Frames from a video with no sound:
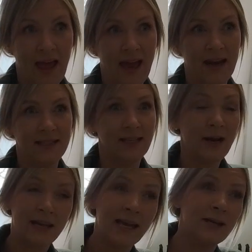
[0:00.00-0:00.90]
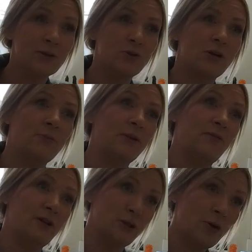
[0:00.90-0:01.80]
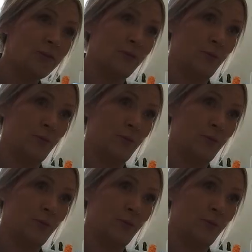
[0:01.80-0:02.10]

And I said, I can get into trouble if I don't